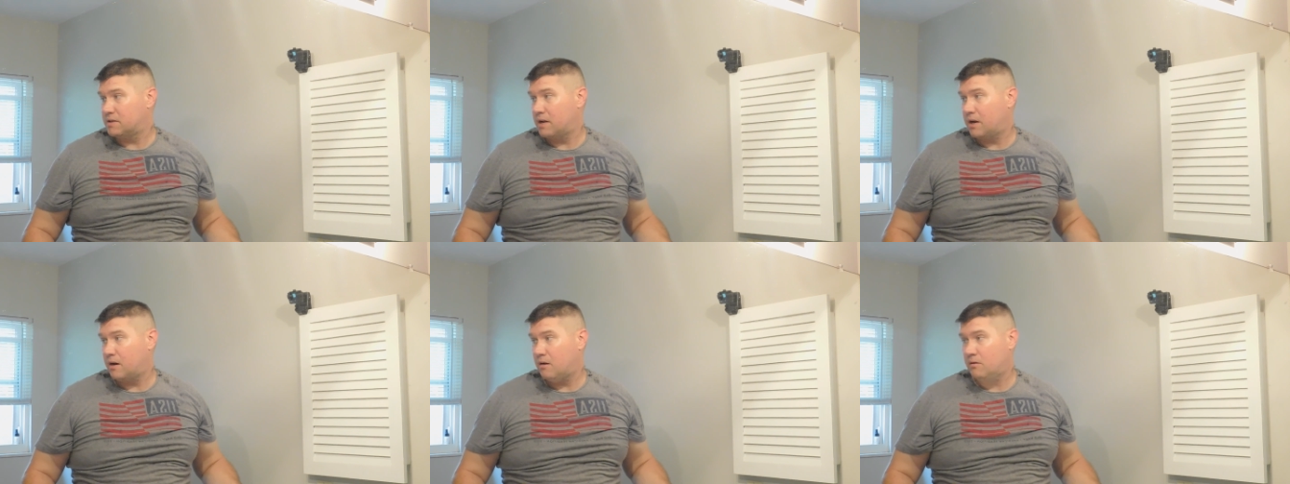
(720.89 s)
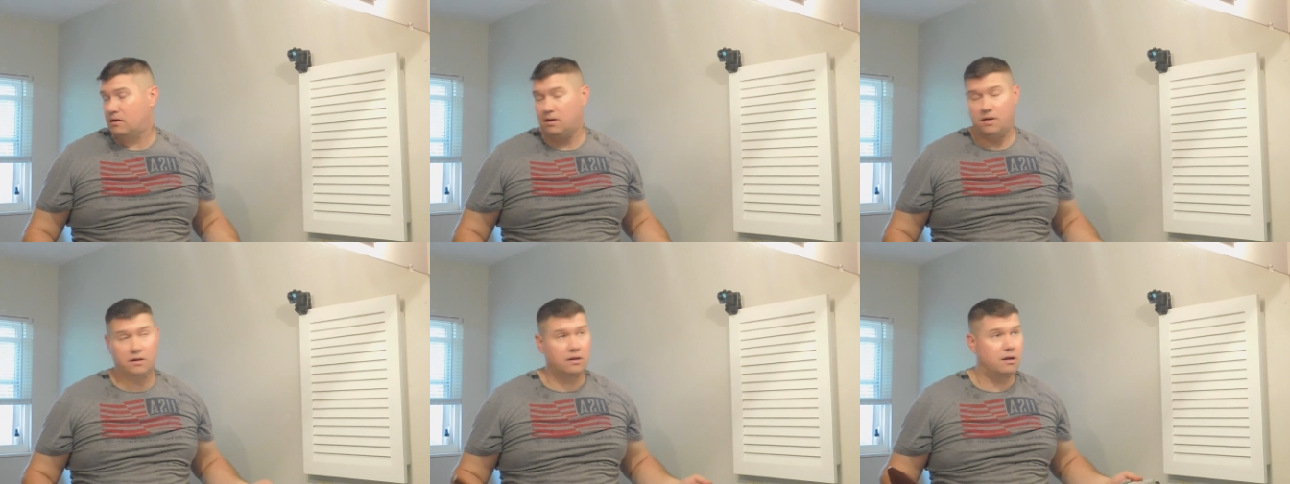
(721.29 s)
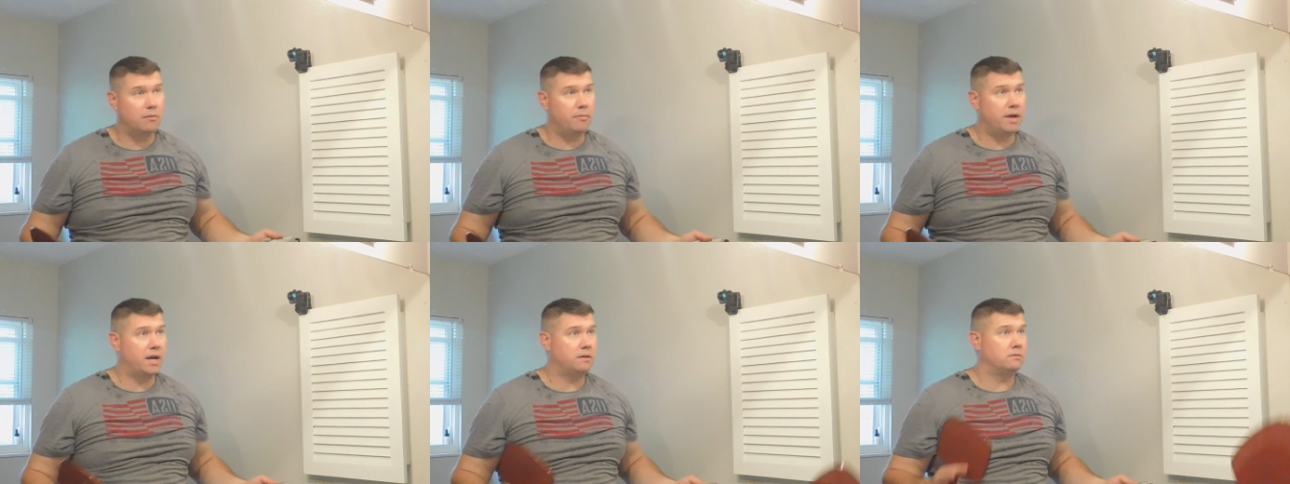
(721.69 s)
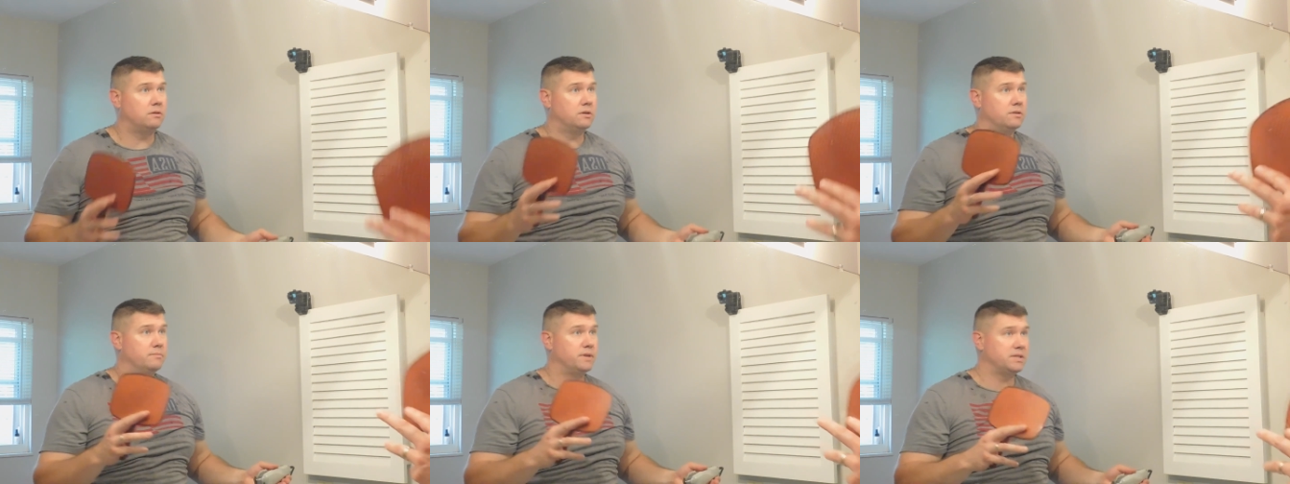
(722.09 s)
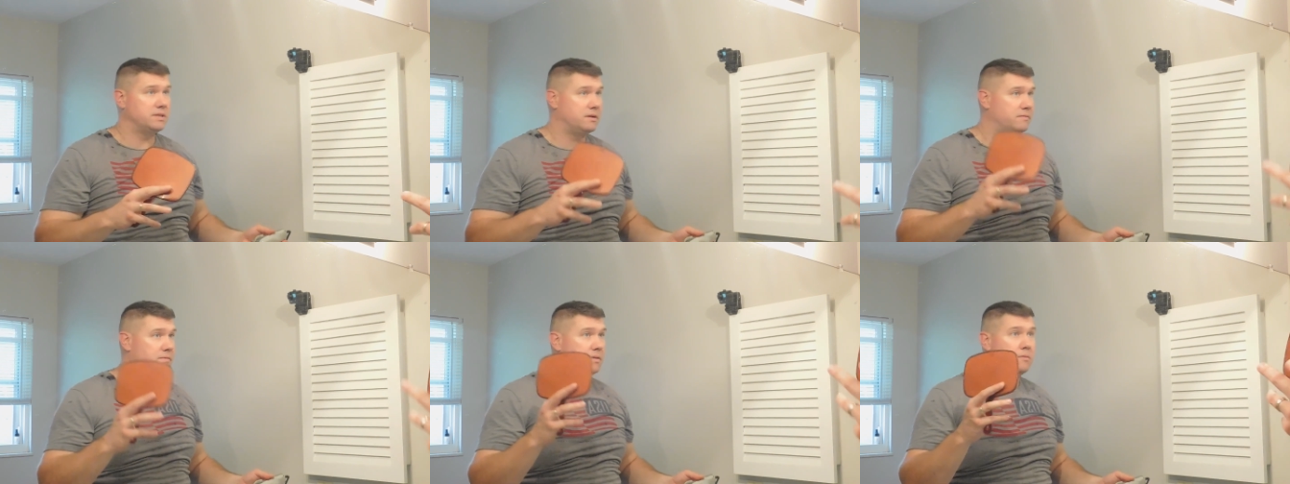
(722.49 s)
hair, come back, look at
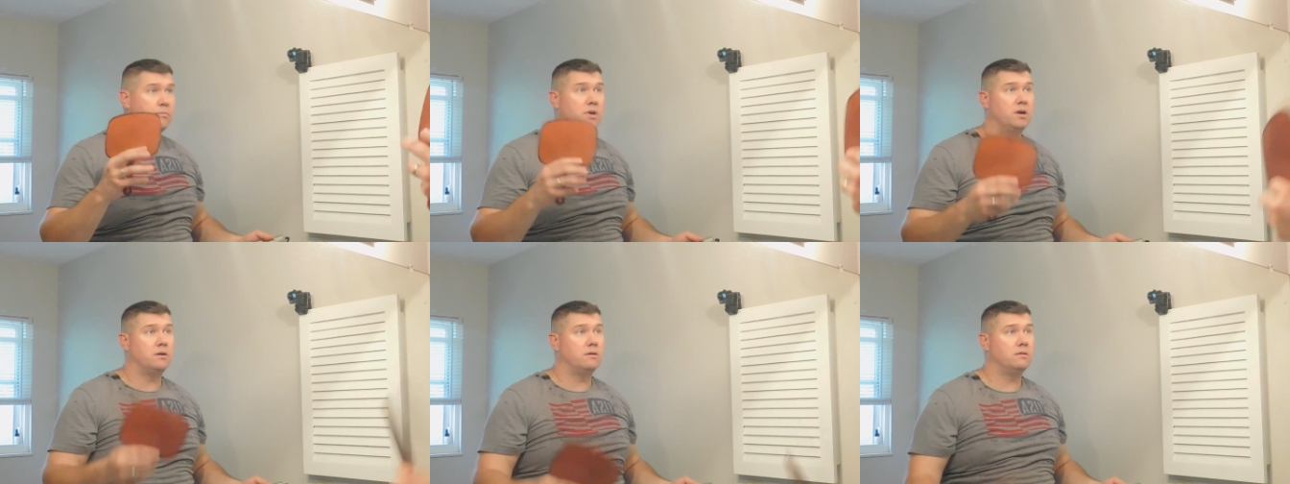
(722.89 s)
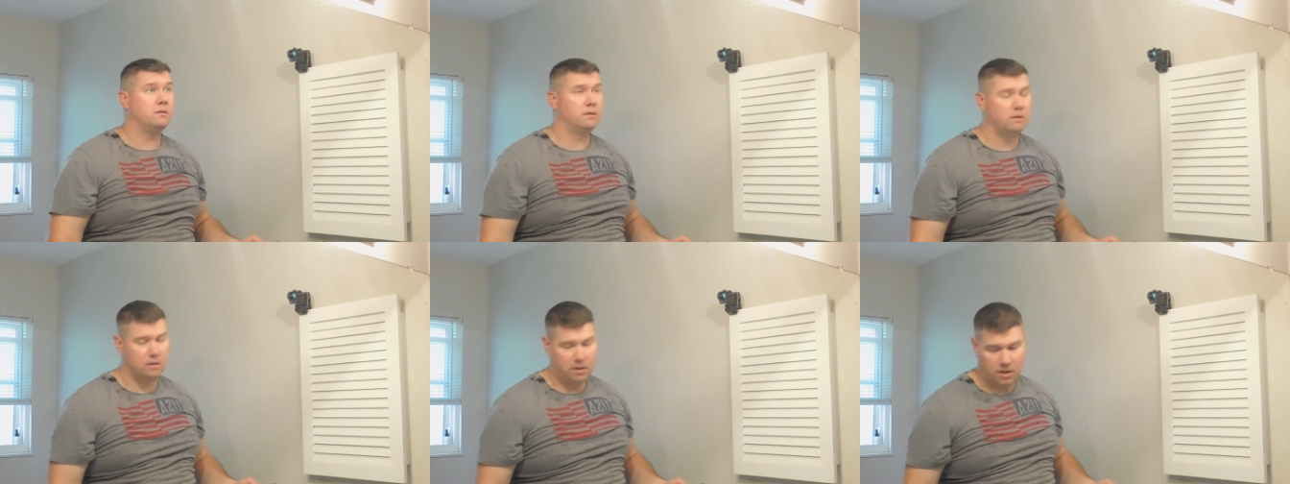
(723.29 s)
myself in the mirror,